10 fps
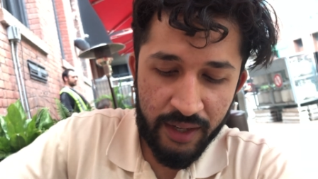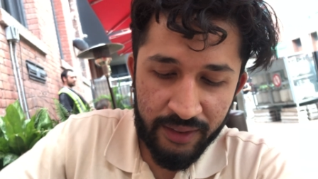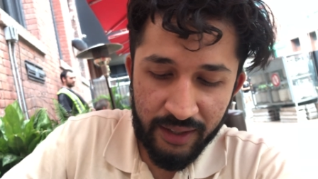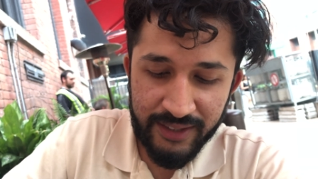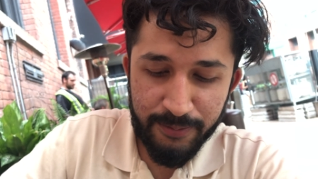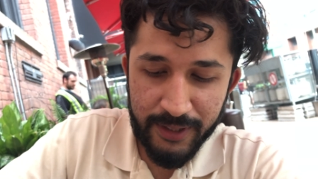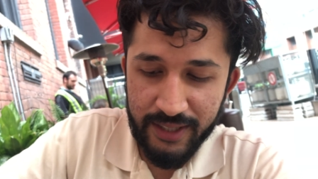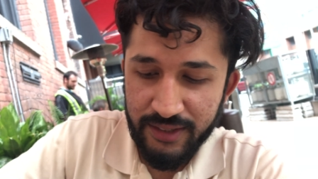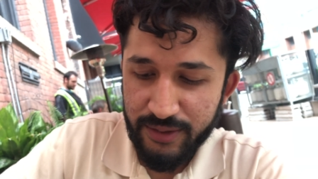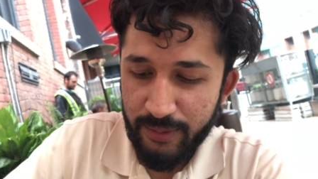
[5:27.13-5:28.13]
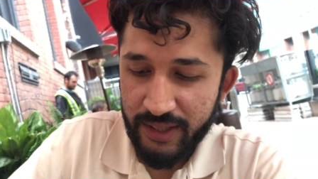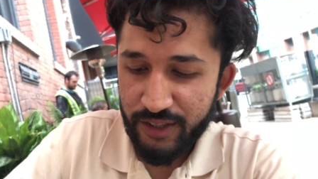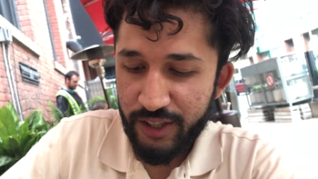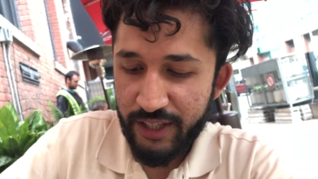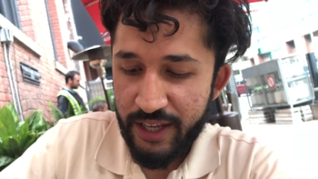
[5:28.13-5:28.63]
Now let's put the ice cream on the
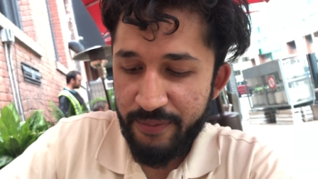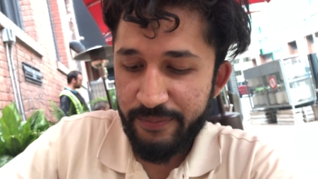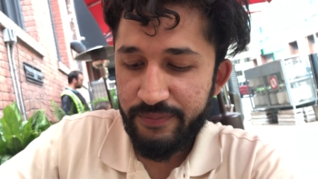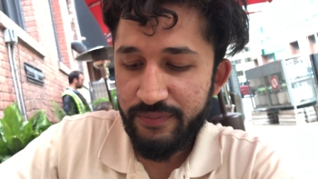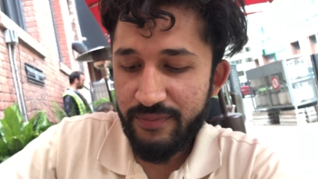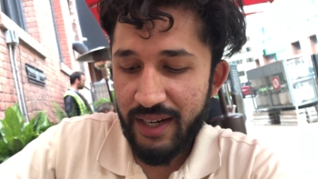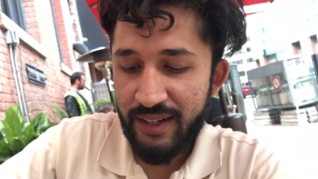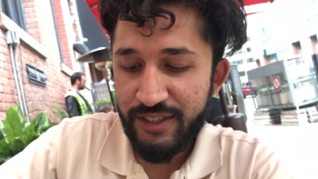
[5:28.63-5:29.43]
cookie and